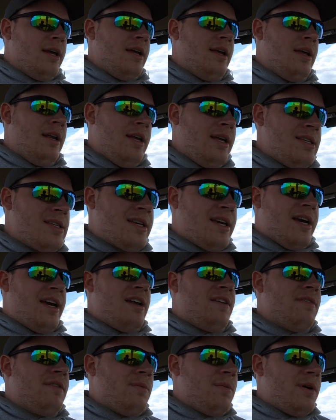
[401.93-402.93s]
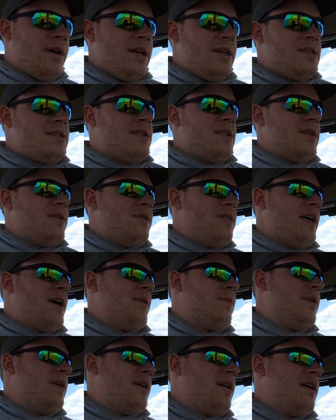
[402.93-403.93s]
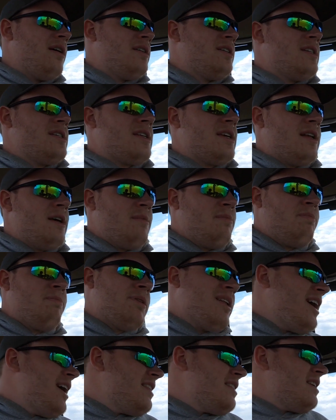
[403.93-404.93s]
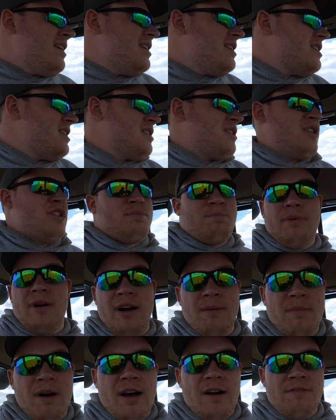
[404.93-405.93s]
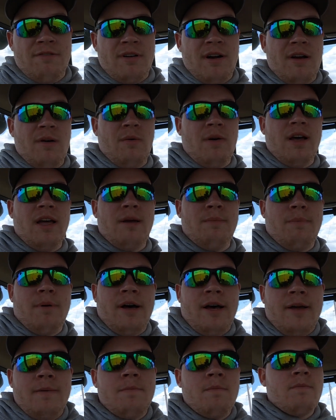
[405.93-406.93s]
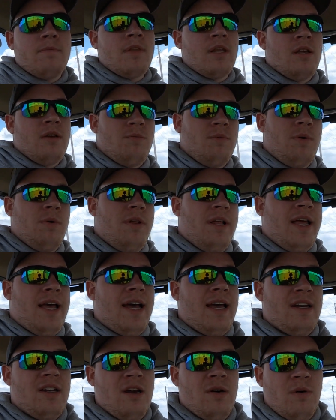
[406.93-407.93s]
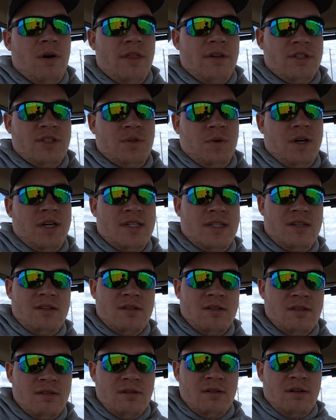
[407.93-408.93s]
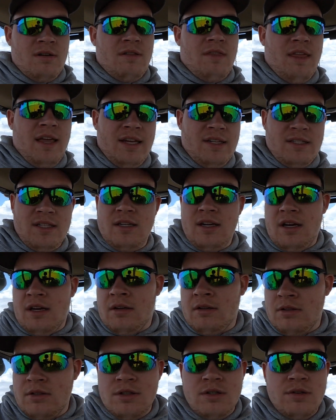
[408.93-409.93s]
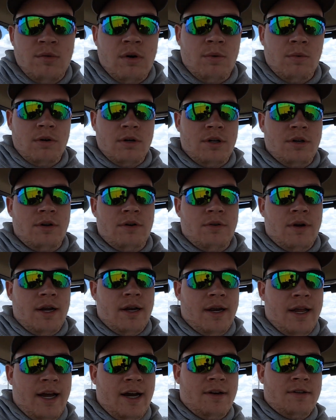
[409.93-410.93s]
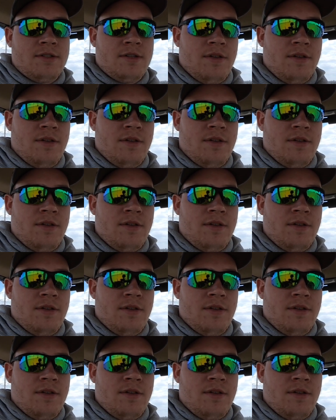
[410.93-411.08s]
It is kind of a waste though that we are just gonna plant these, just spray them off right away, but we really had no other choice than to do what we're doing right now.